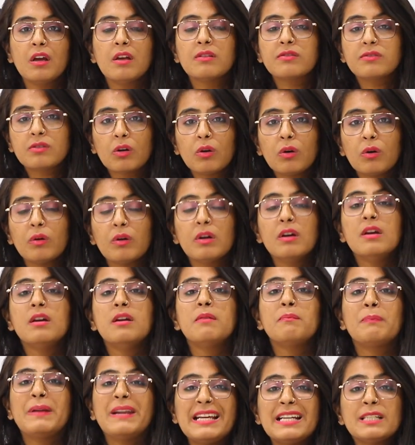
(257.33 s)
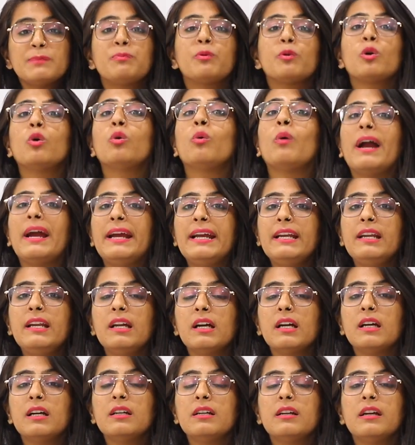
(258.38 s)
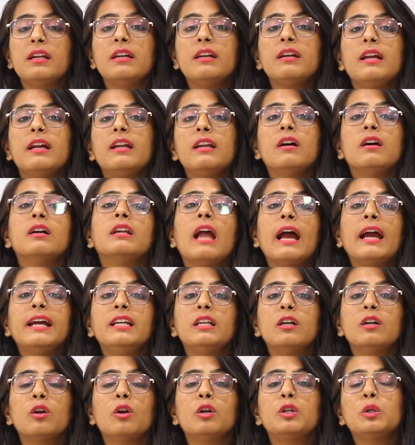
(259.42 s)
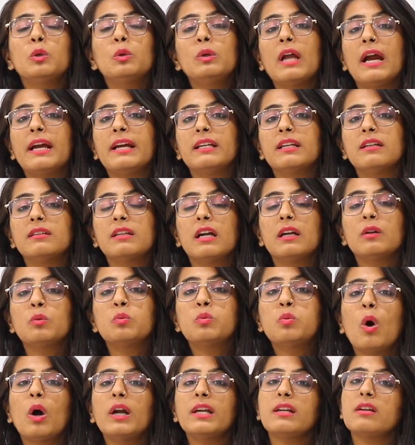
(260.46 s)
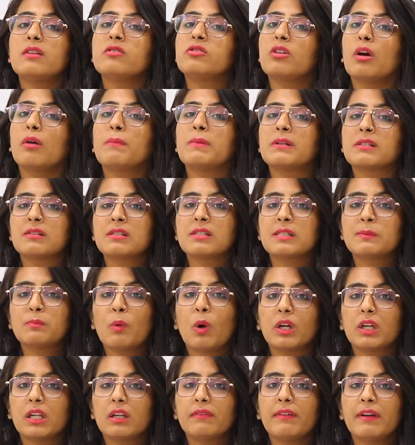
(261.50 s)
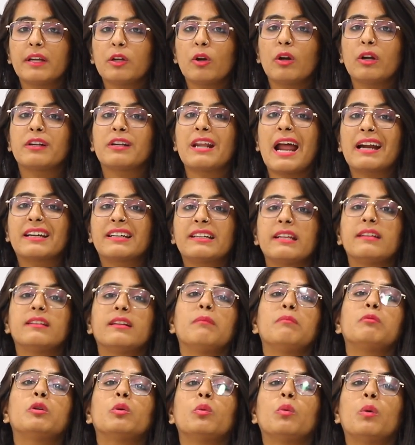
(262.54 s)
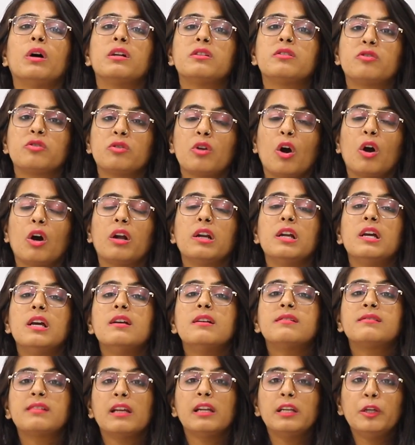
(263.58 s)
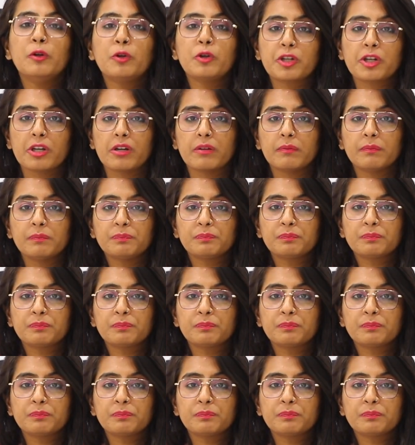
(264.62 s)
So please provide in a liner or 2 liner that what is your business model when you're attracting them towards your solution.